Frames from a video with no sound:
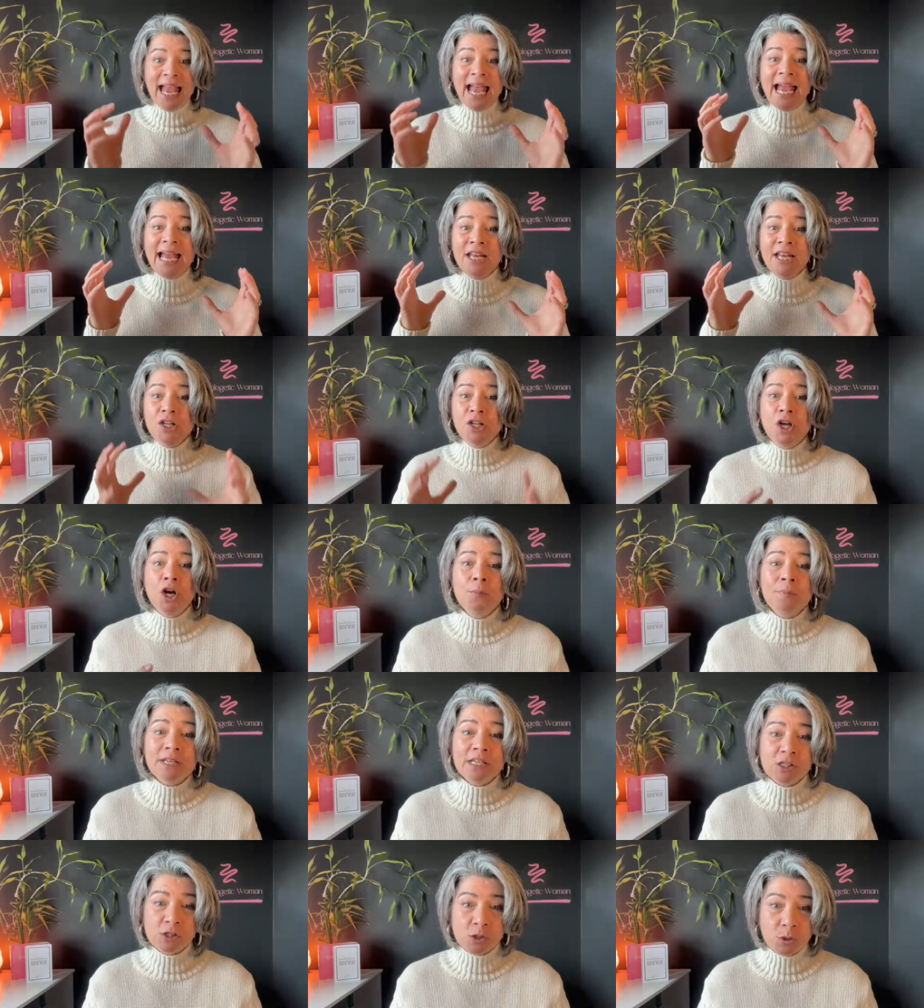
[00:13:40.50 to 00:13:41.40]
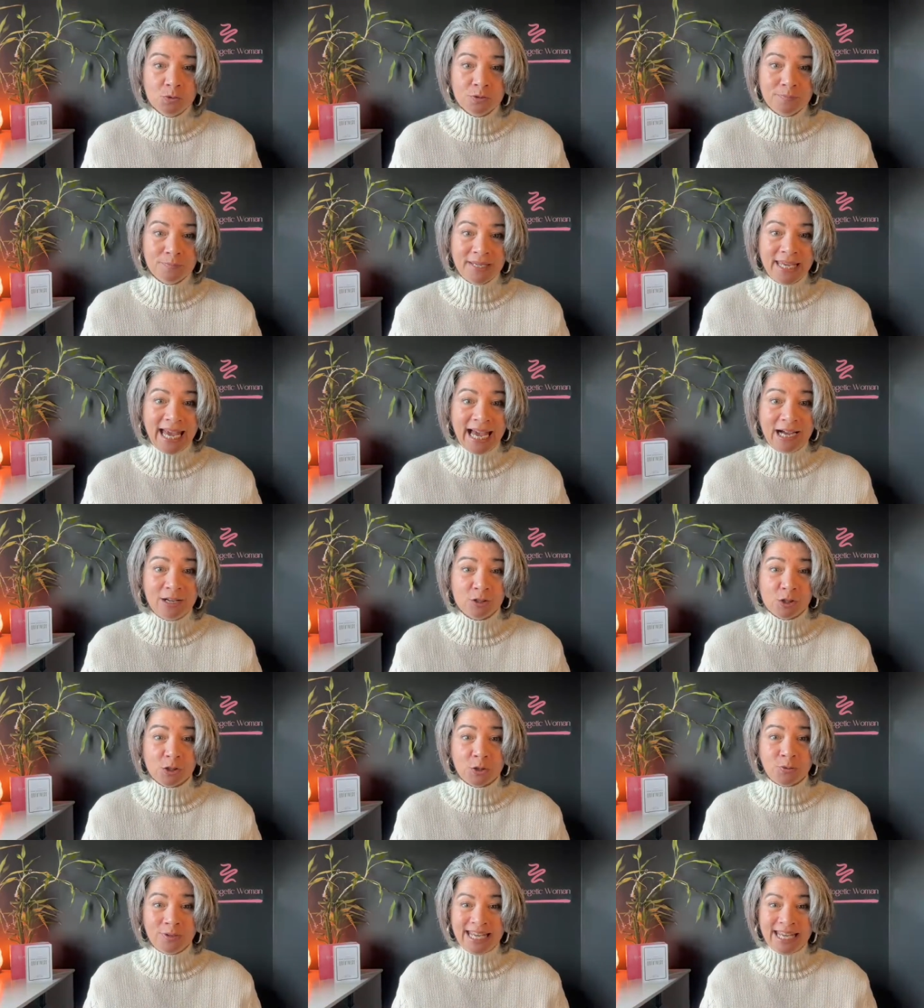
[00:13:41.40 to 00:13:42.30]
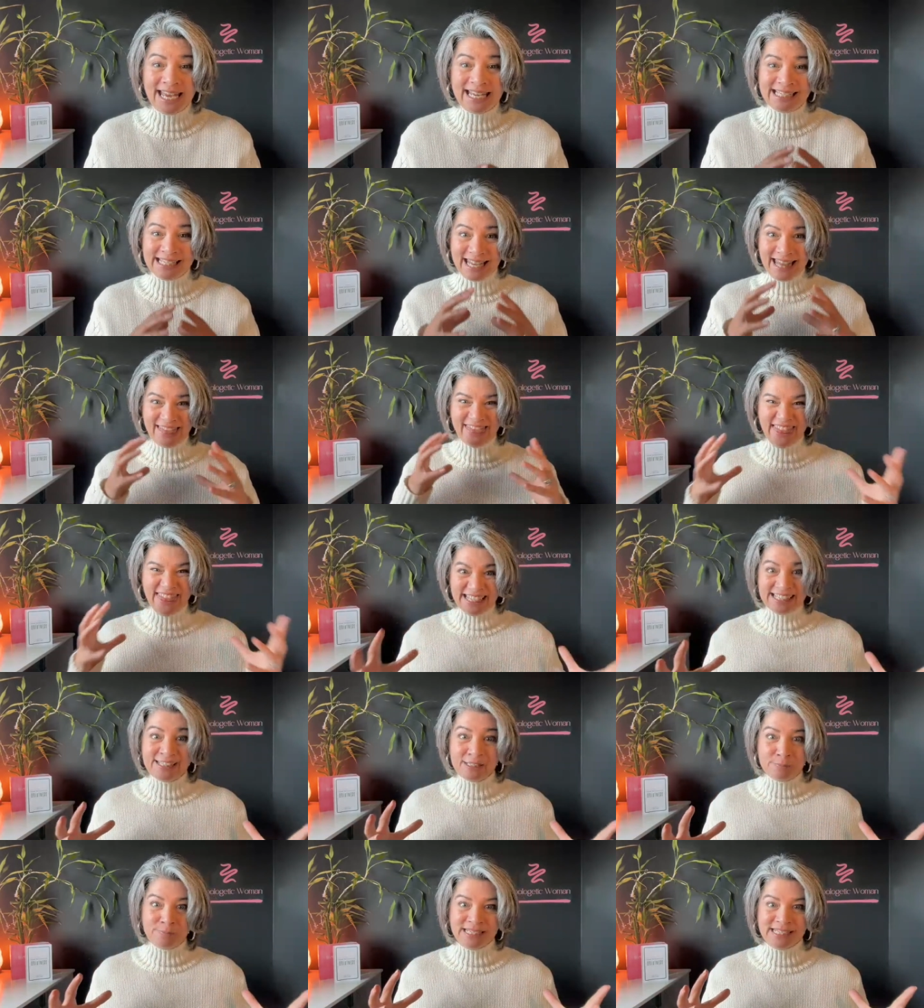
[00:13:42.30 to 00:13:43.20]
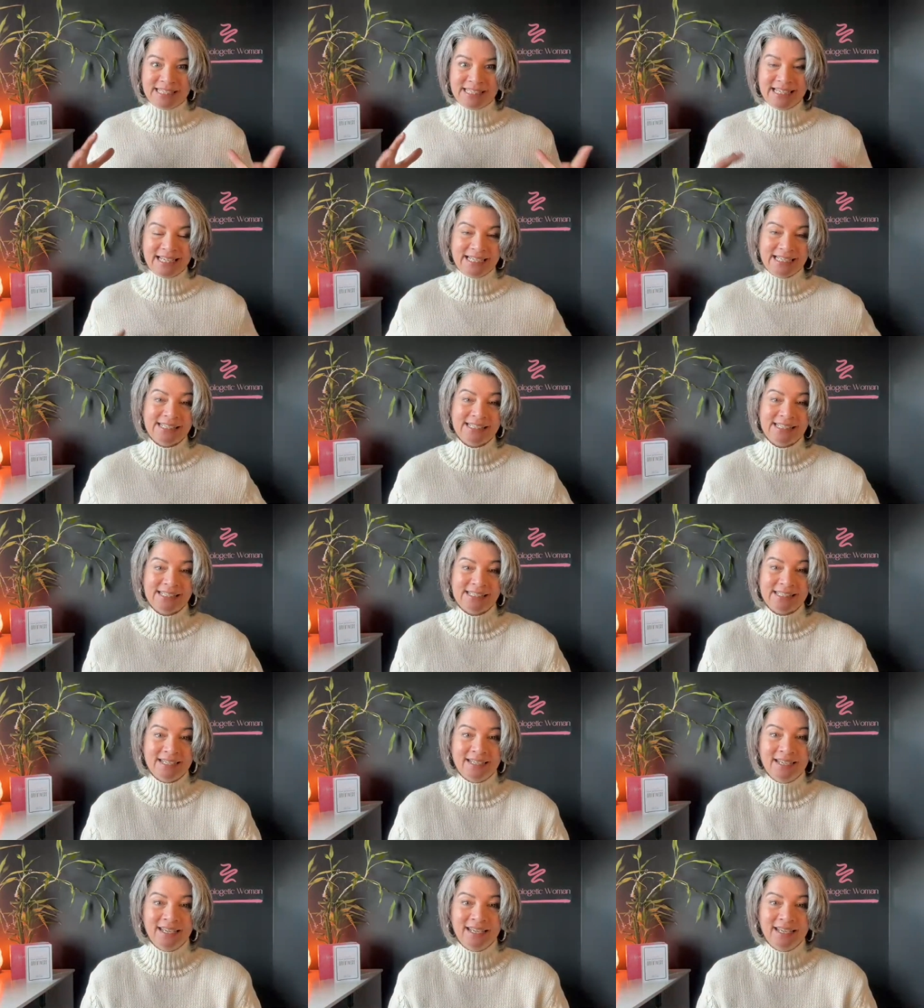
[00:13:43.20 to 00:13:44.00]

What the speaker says: And nobody taught me how to create this business.